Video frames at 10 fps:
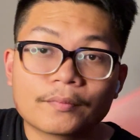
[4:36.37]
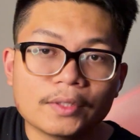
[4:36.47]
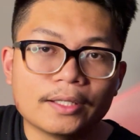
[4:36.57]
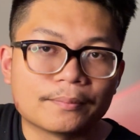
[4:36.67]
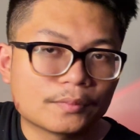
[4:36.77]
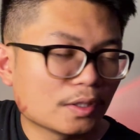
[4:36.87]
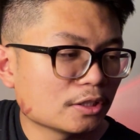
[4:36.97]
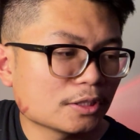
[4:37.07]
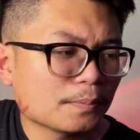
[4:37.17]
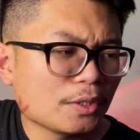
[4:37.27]
yeah, it'll
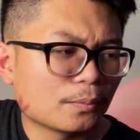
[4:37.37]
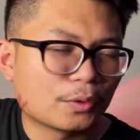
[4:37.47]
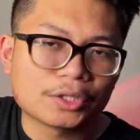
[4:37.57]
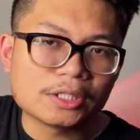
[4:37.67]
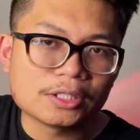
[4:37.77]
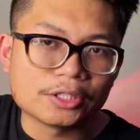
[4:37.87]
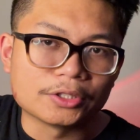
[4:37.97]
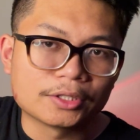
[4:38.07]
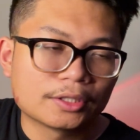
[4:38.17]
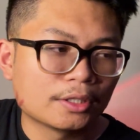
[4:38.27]
just be more easier.
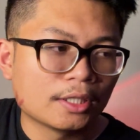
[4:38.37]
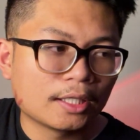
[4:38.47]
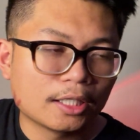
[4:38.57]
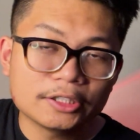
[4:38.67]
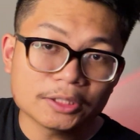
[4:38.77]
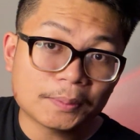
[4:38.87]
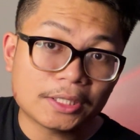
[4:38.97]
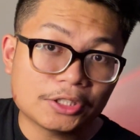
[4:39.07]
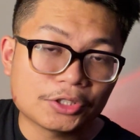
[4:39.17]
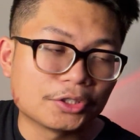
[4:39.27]
It'll just be
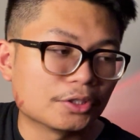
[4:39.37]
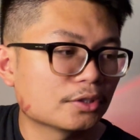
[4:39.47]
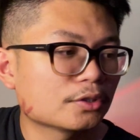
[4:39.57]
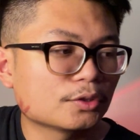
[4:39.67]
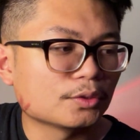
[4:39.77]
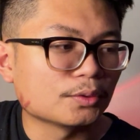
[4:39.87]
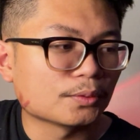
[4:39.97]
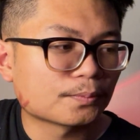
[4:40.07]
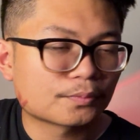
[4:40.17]
easier to